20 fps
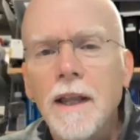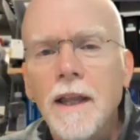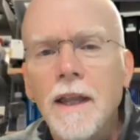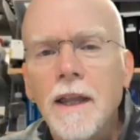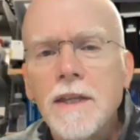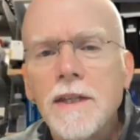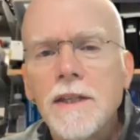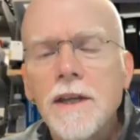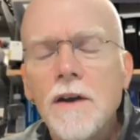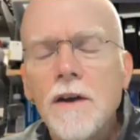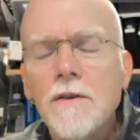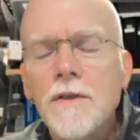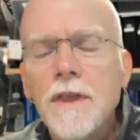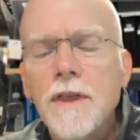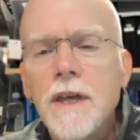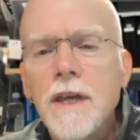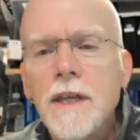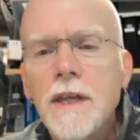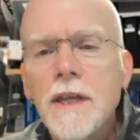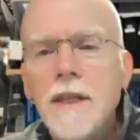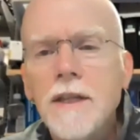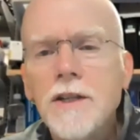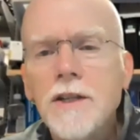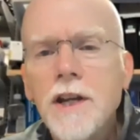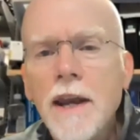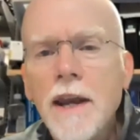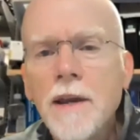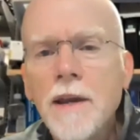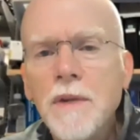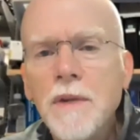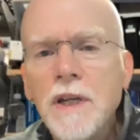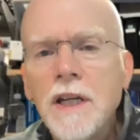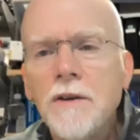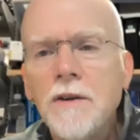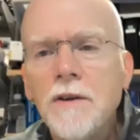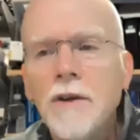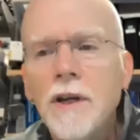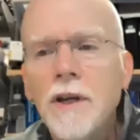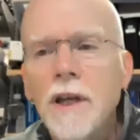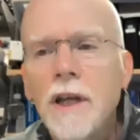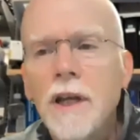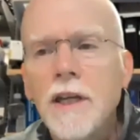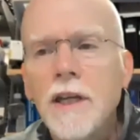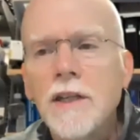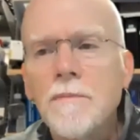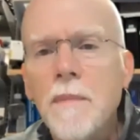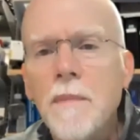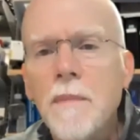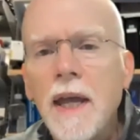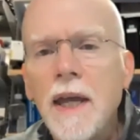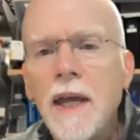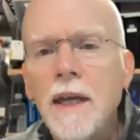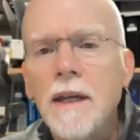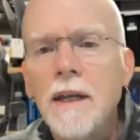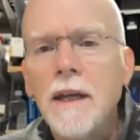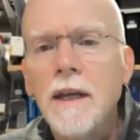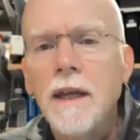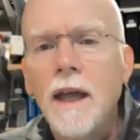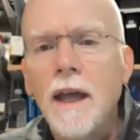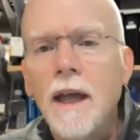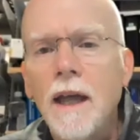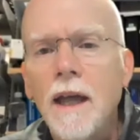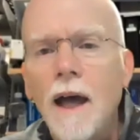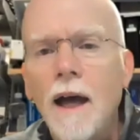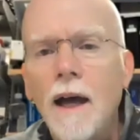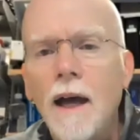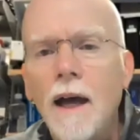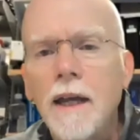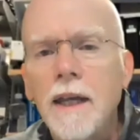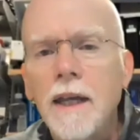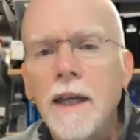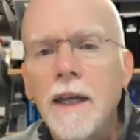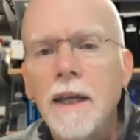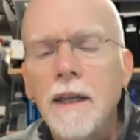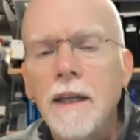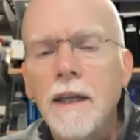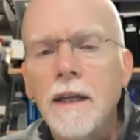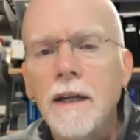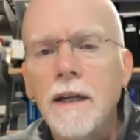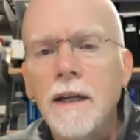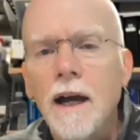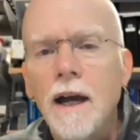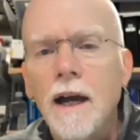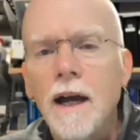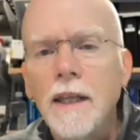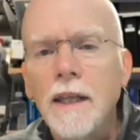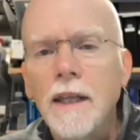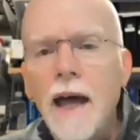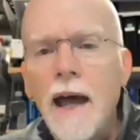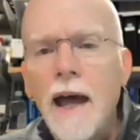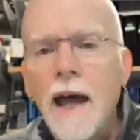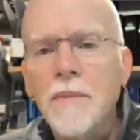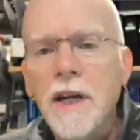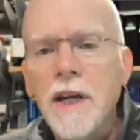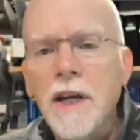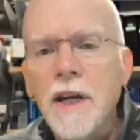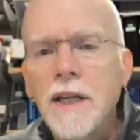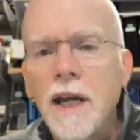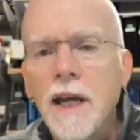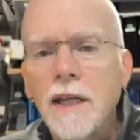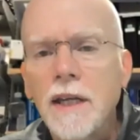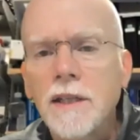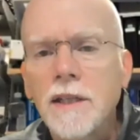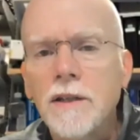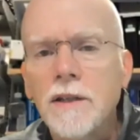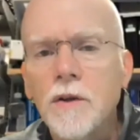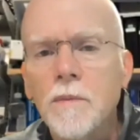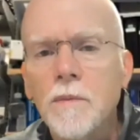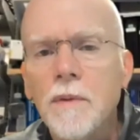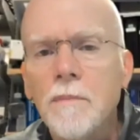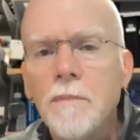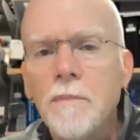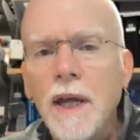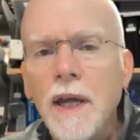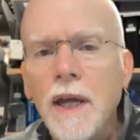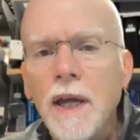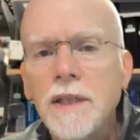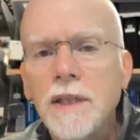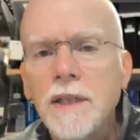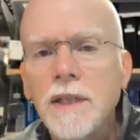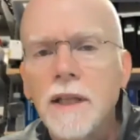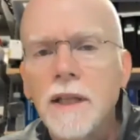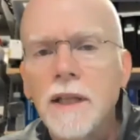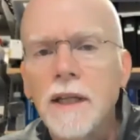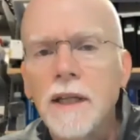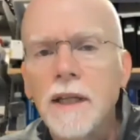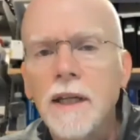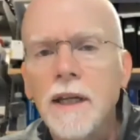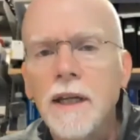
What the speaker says: So the genetic material is made in a lab, in a test tube, basically.